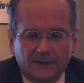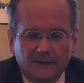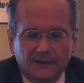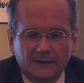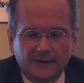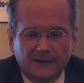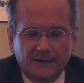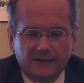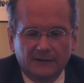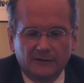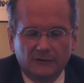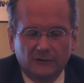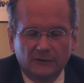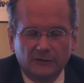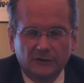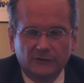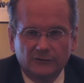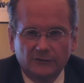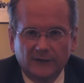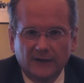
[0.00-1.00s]
that could
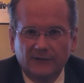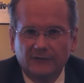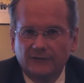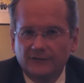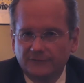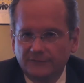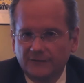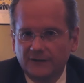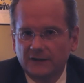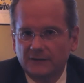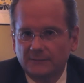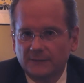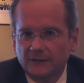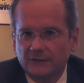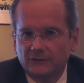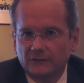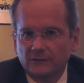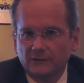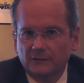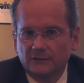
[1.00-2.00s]
address the
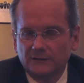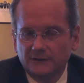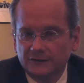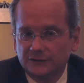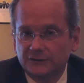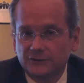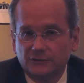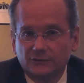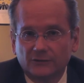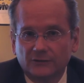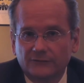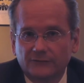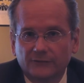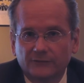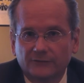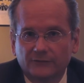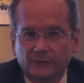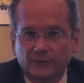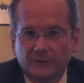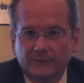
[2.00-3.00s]
fundamental issues of
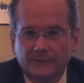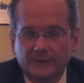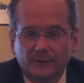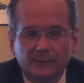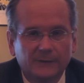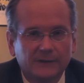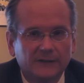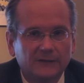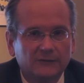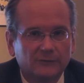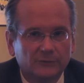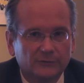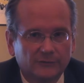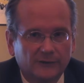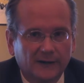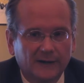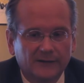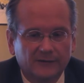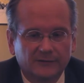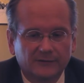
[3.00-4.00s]
reform that we need to
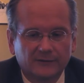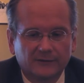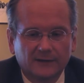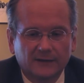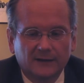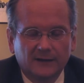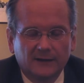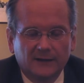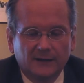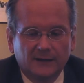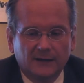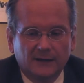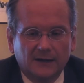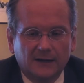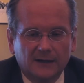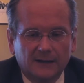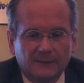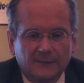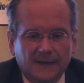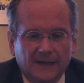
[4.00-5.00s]
address.
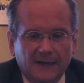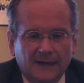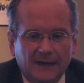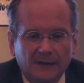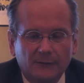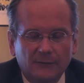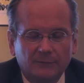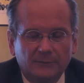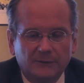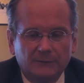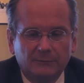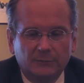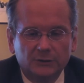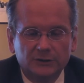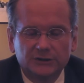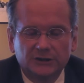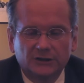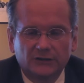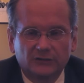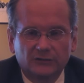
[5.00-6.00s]
And I would be
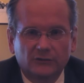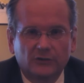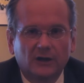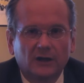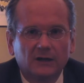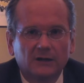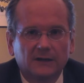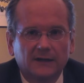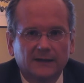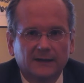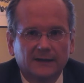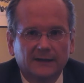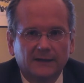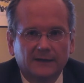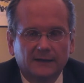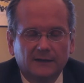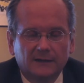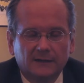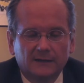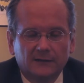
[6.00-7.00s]
pushing strongly
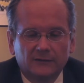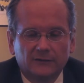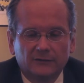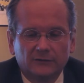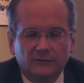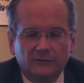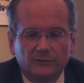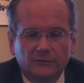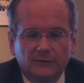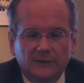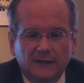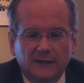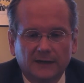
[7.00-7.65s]
to